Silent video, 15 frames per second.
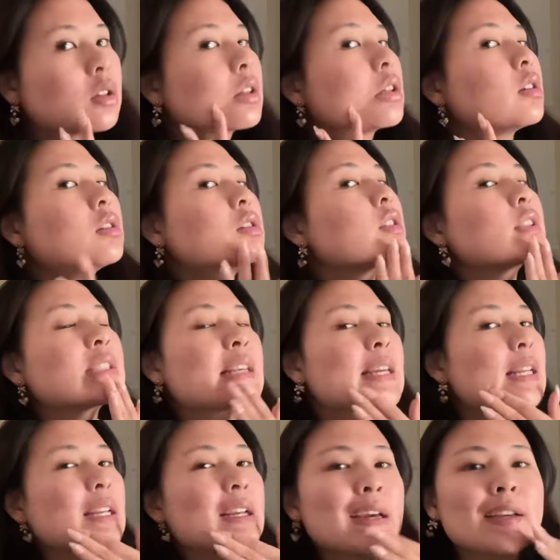Good
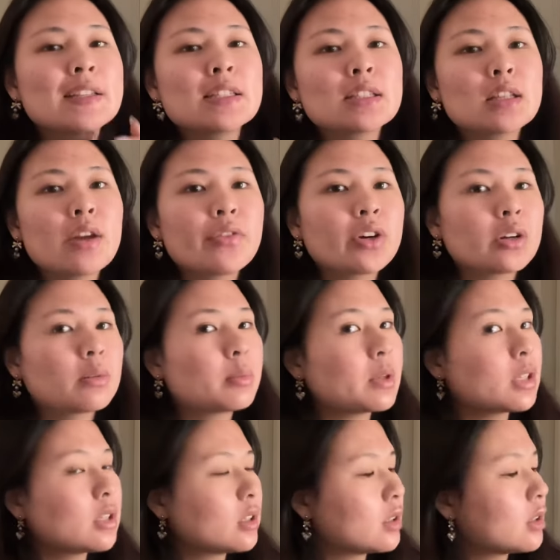skin has never
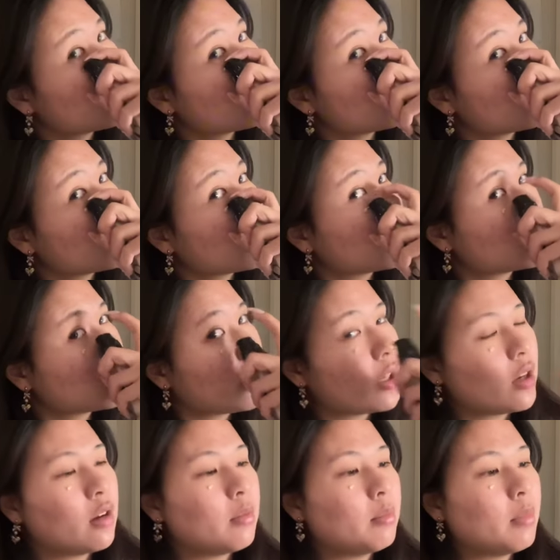been a
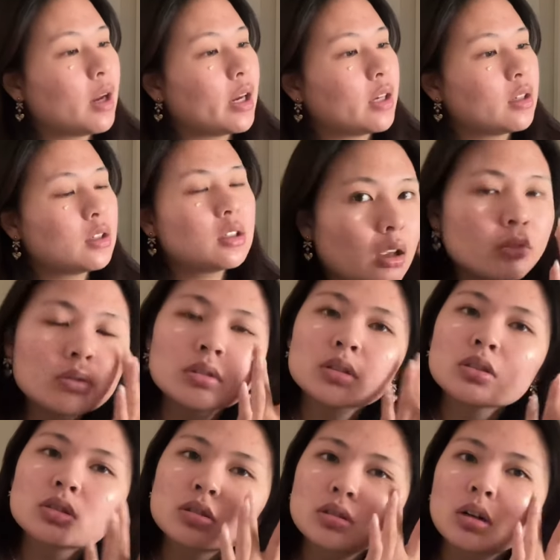trait of mine. I've always
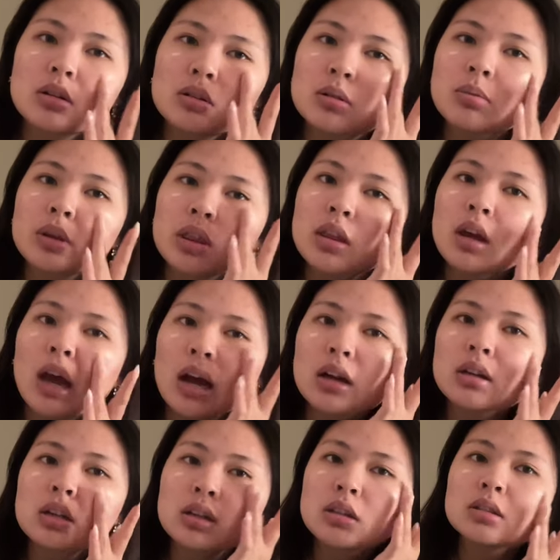struggled with
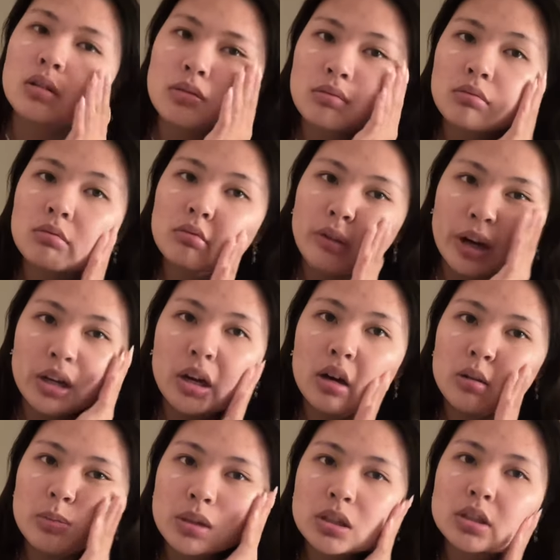acne. Right now
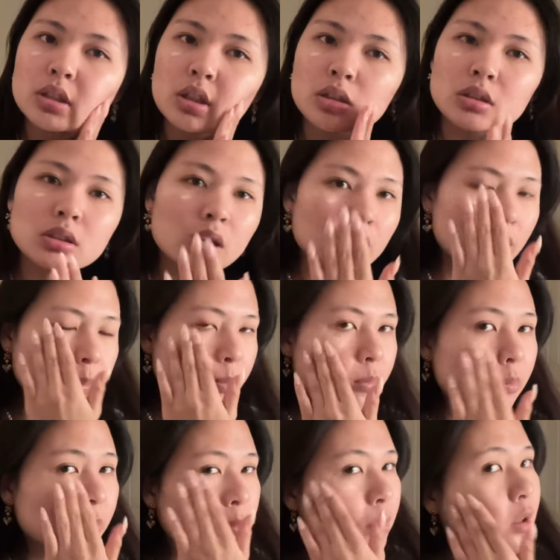my skin's like
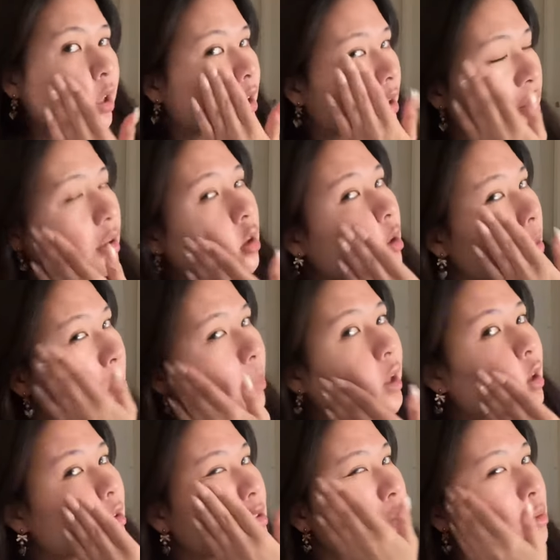pretty good
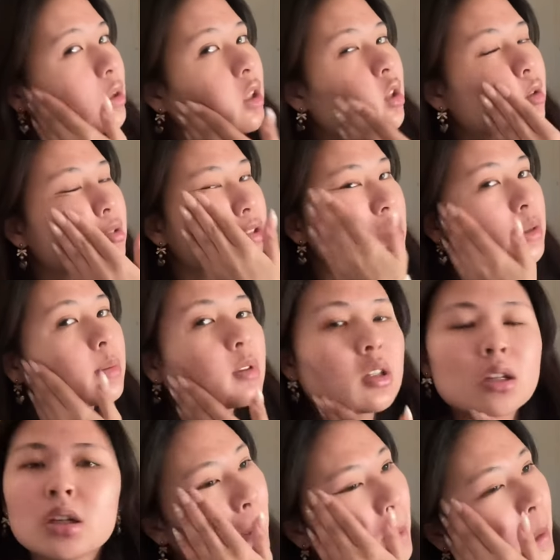compared to what it used to
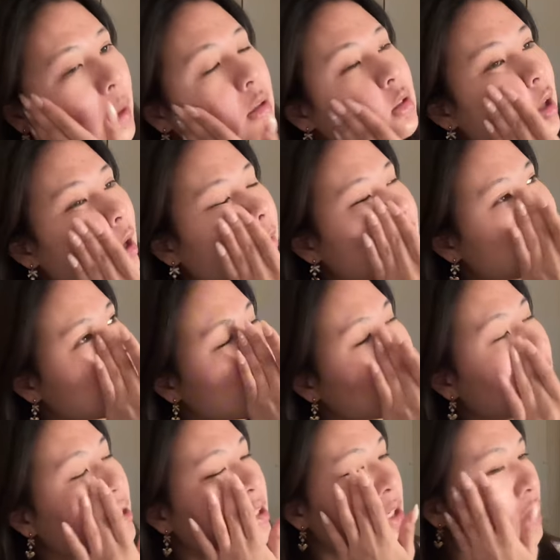be. It's obviously
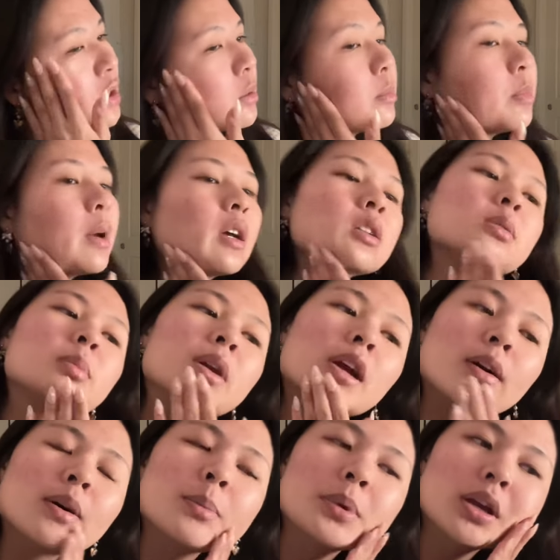like not the best, but I
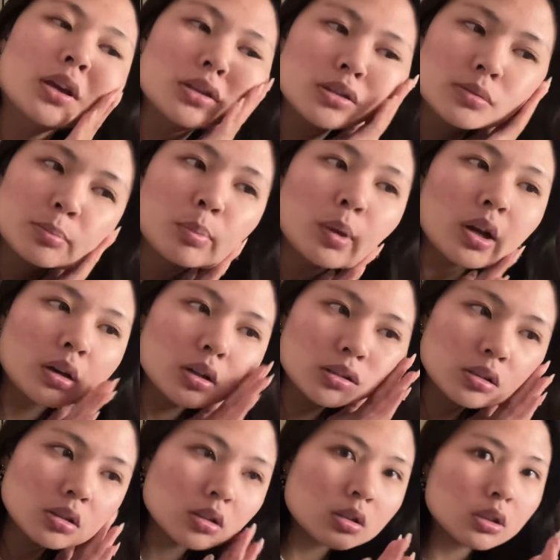hope it gets better.